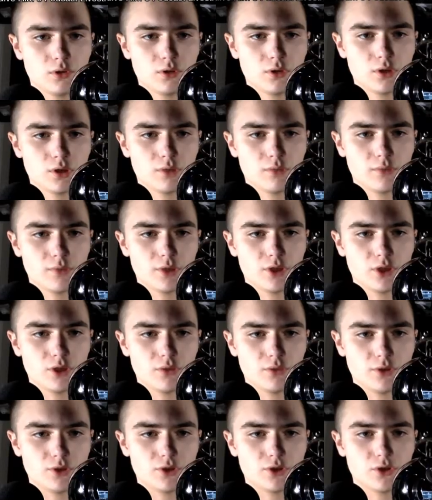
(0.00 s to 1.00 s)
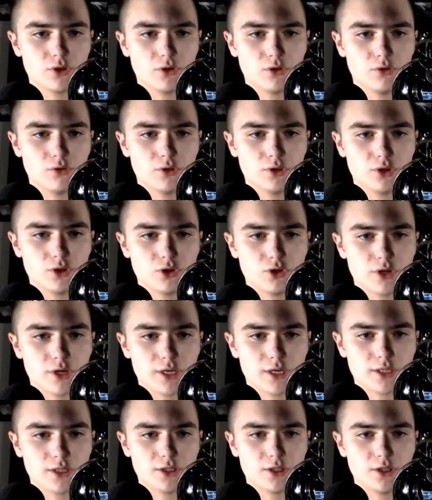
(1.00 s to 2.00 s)
Gotta make sure we solo these
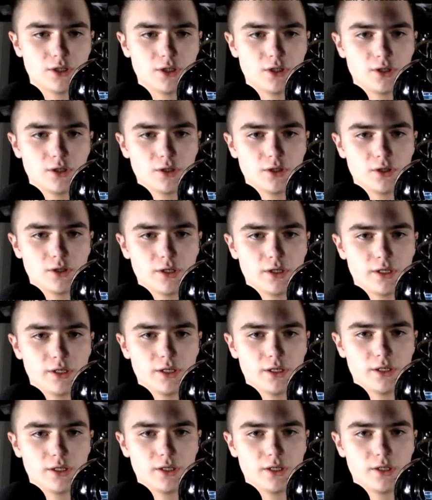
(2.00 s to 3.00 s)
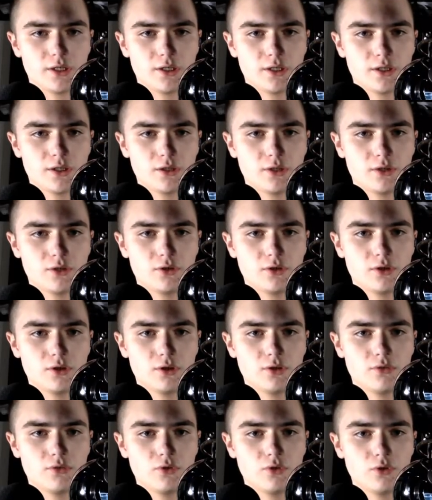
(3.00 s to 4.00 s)
tracks here
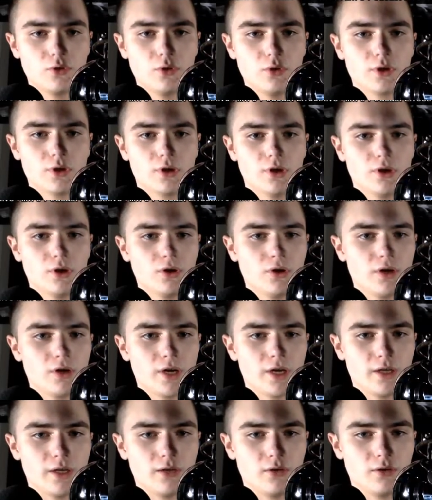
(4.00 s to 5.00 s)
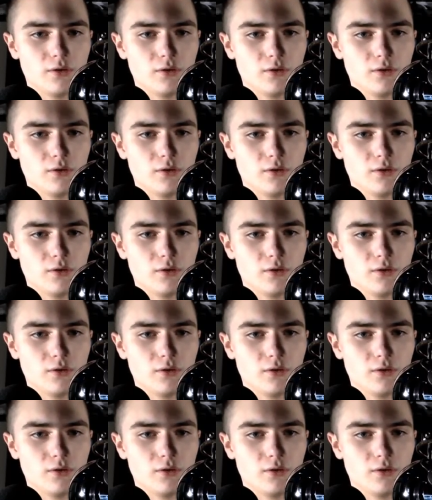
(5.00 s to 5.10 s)
and record. Alright.